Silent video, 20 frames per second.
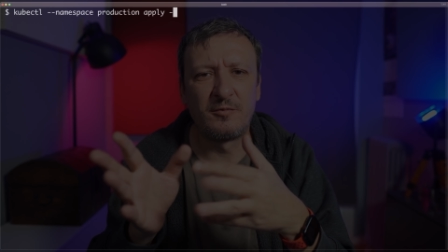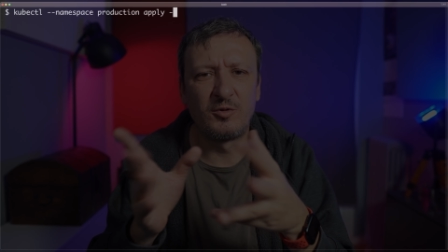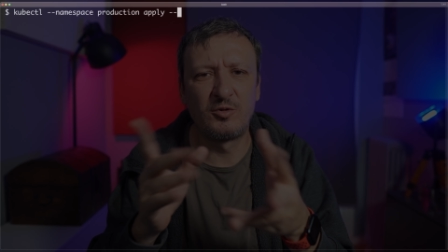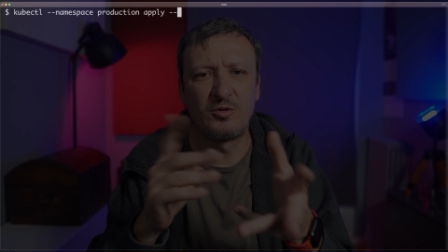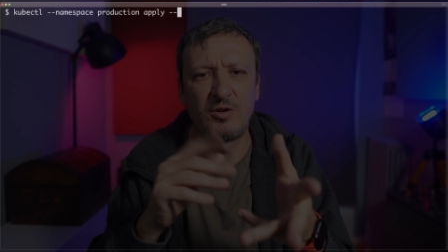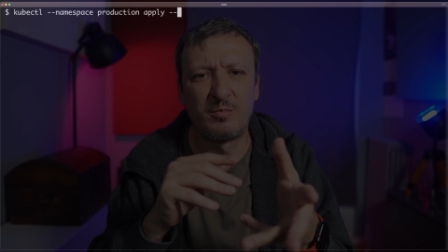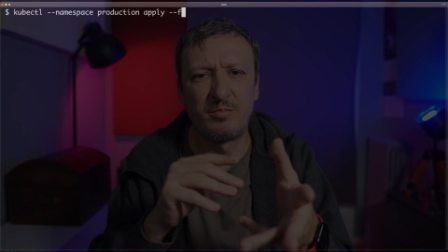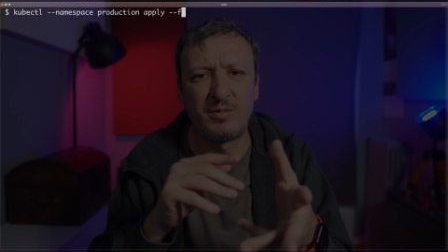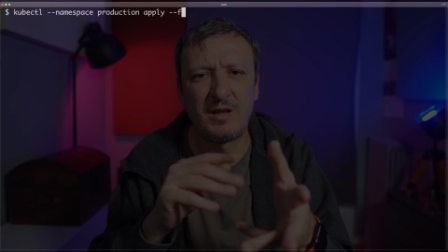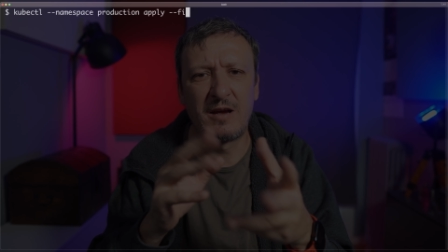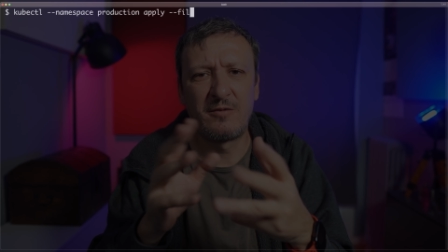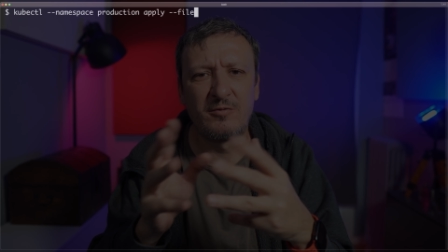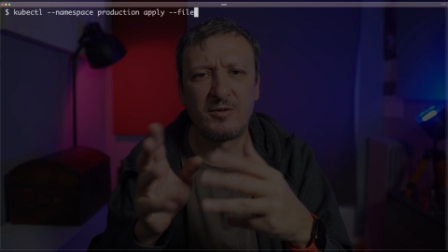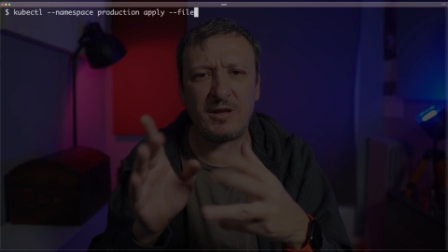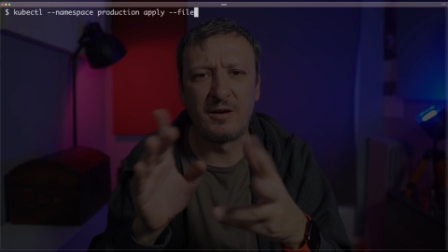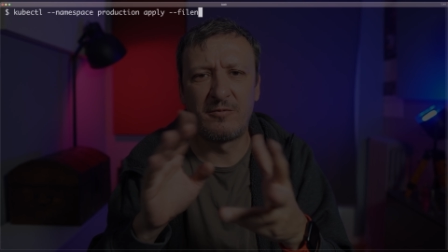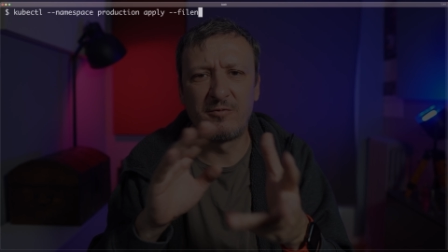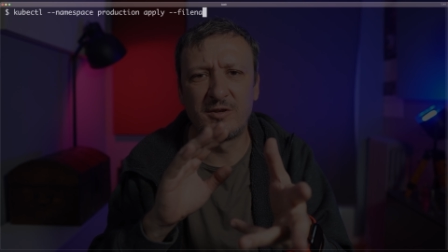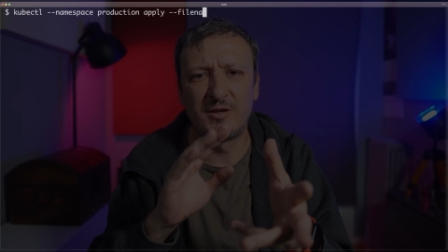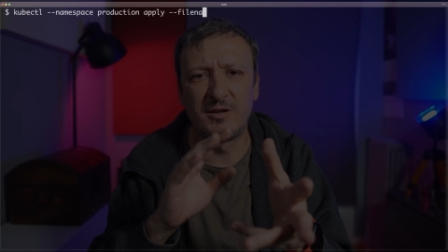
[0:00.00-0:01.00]
I want to apply
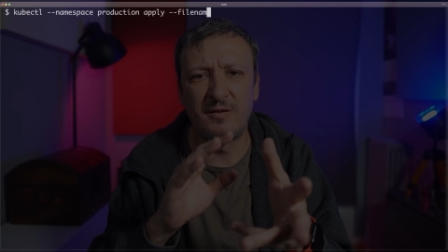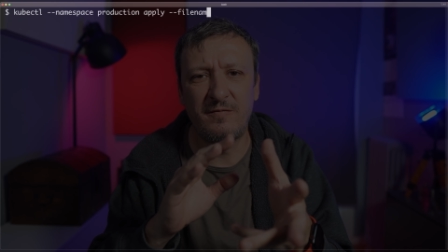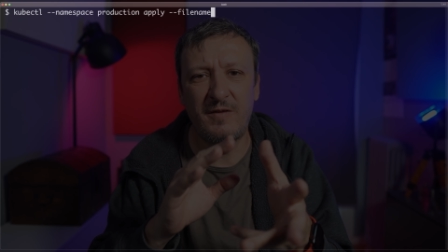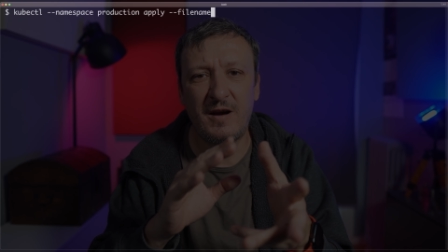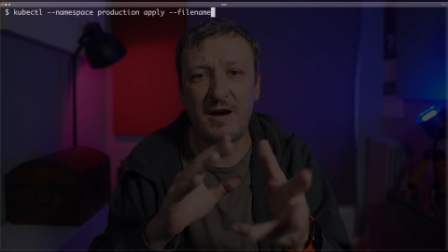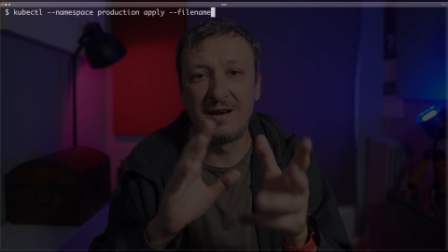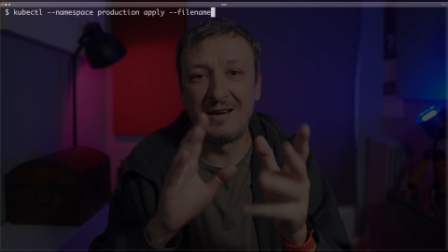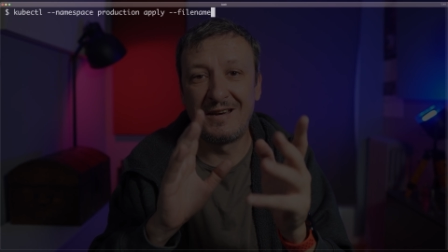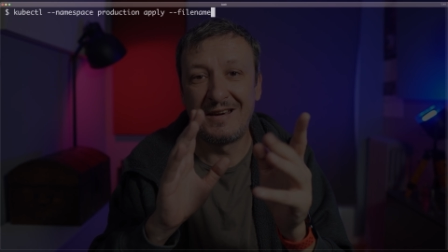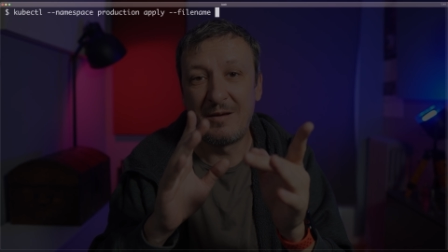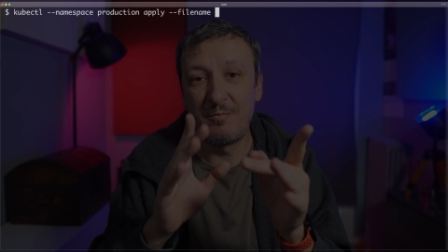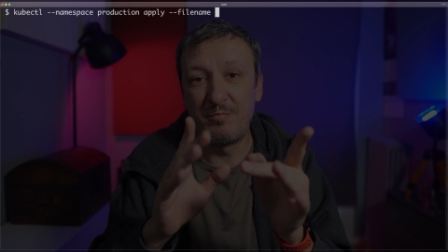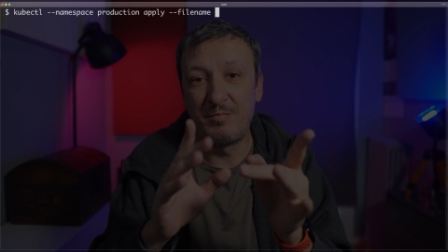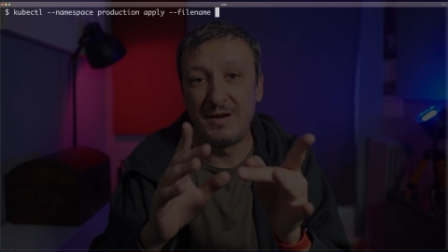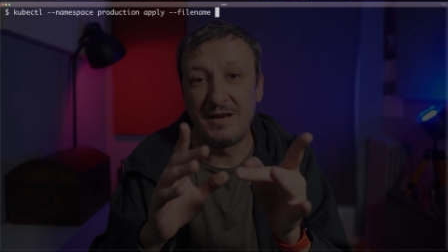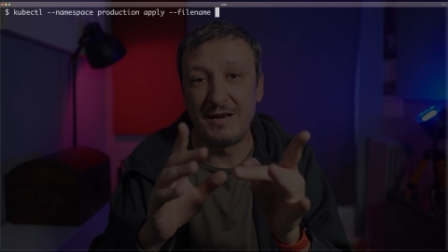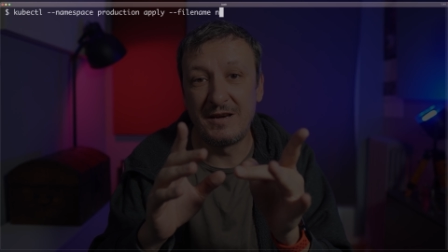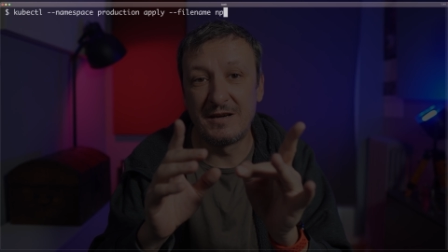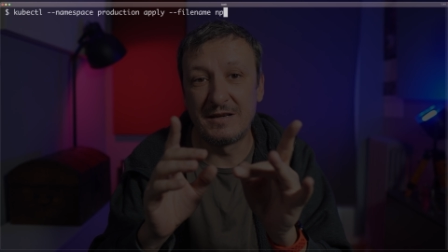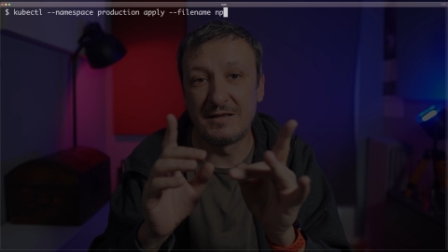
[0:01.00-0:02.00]
whatever is defined in
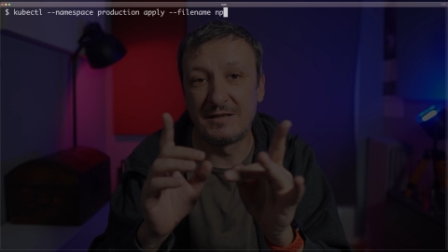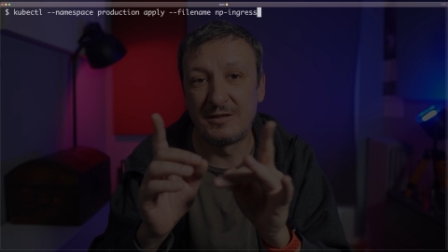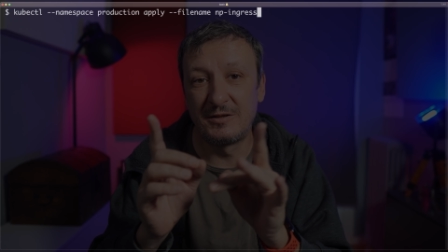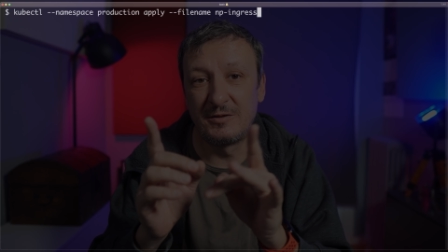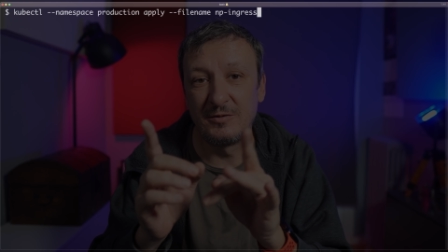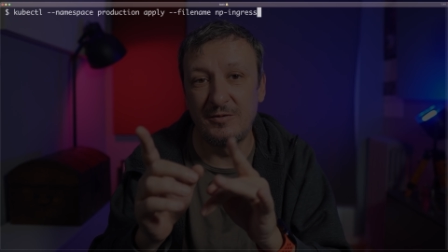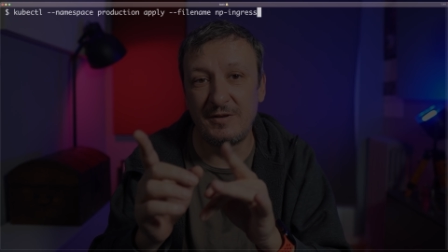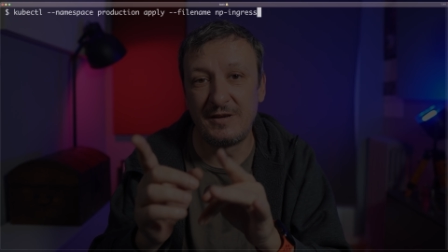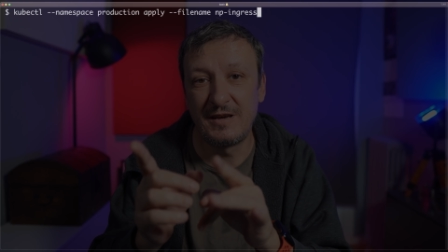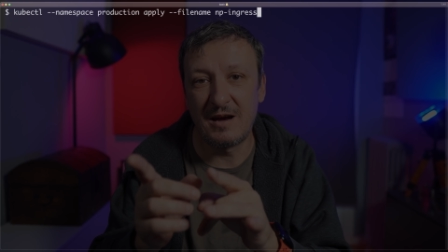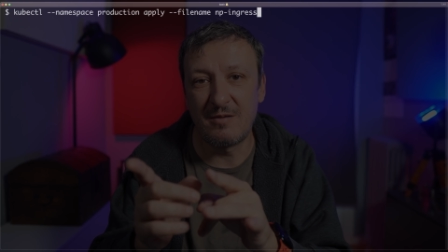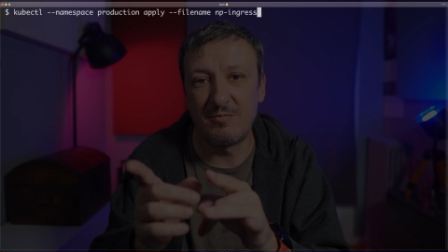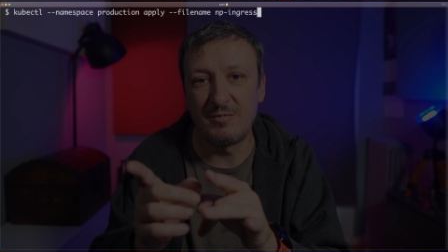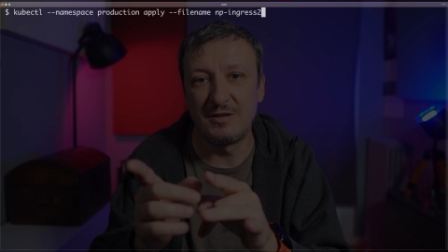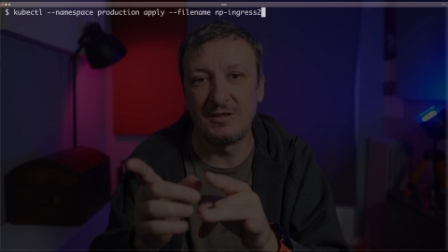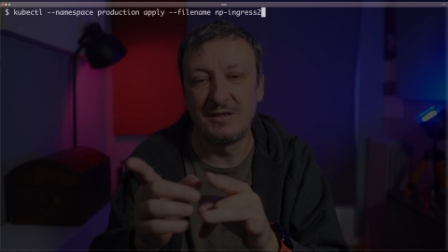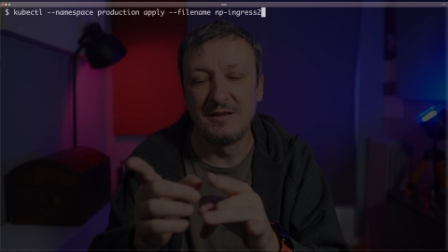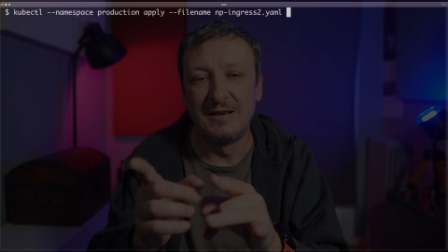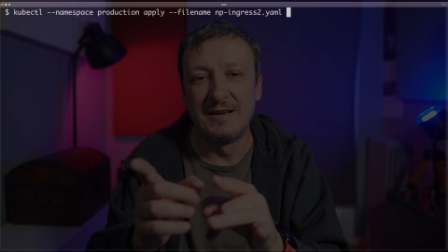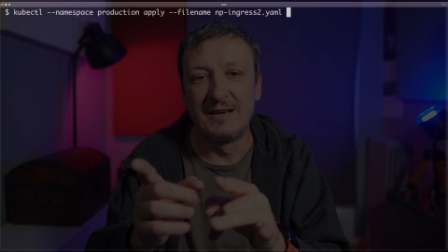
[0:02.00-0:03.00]
mp ingress to
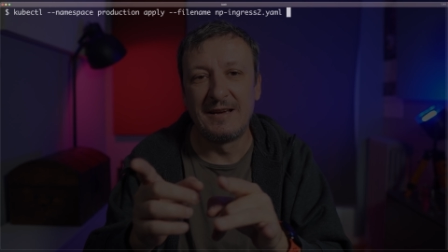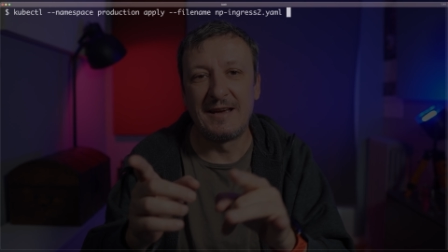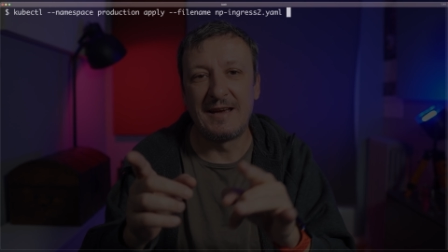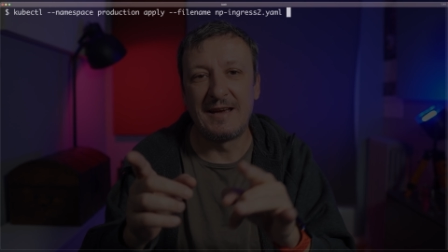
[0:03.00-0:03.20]
YAML.